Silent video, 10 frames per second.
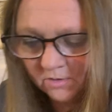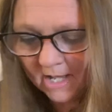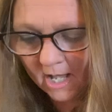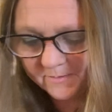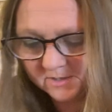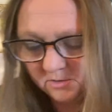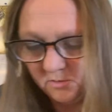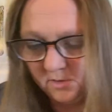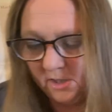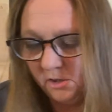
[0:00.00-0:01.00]
going to
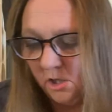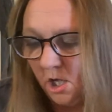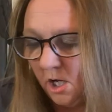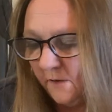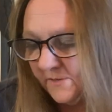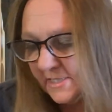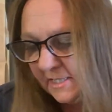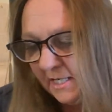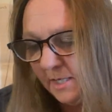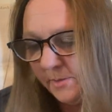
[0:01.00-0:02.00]
absolutely love this
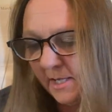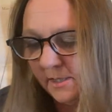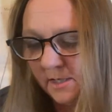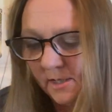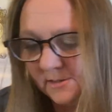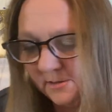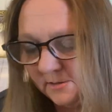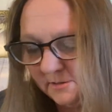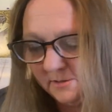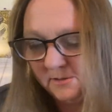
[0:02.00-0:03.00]
kitty blanket.
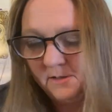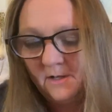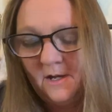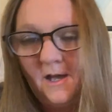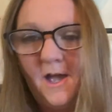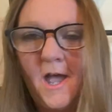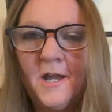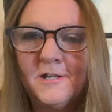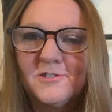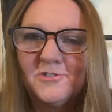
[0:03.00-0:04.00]

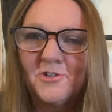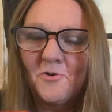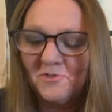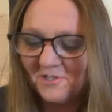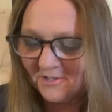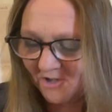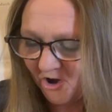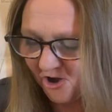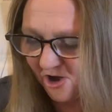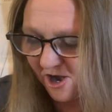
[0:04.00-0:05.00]
And it's so
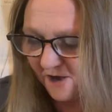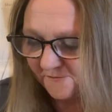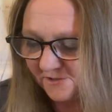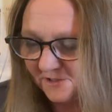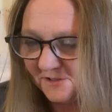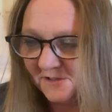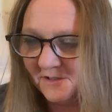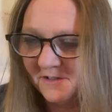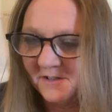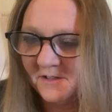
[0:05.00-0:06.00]
soft.
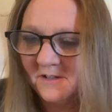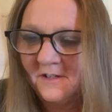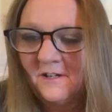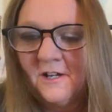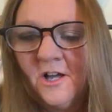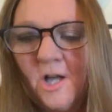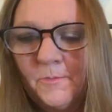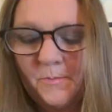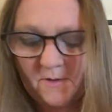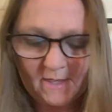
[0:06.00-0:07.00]
I'm
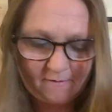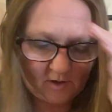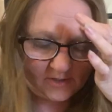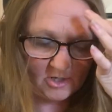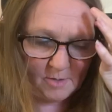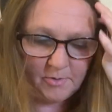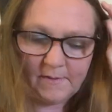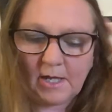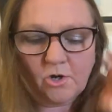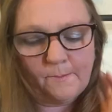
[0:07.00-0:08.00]
gonna put that there so I can put
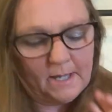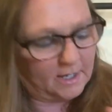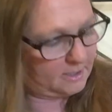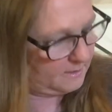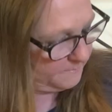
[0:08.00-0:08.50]
that in her bag.